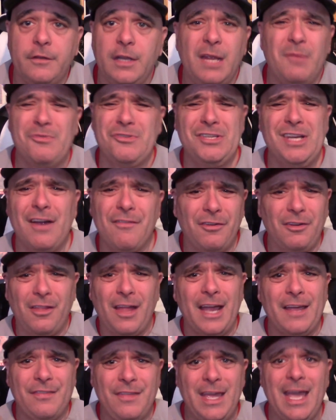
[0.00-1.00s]
He was never
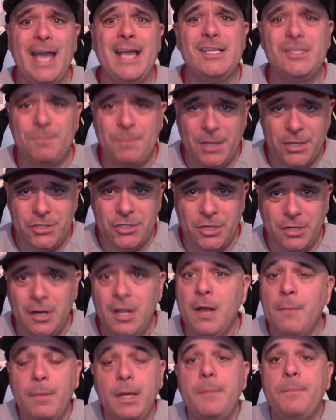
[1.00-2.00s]
like the ace pitcher,
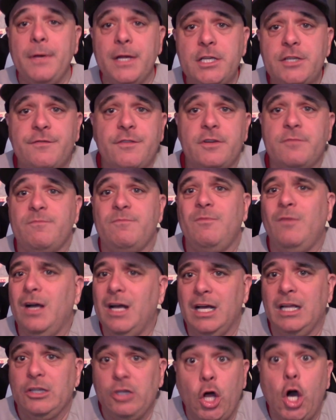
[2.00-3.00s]
but he pitched for
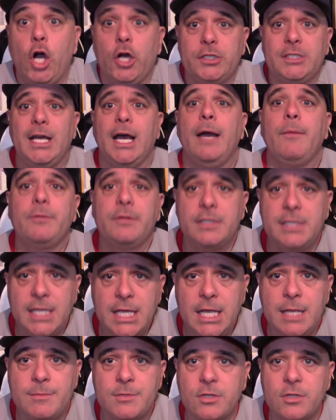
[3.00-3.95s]
a long time with the team,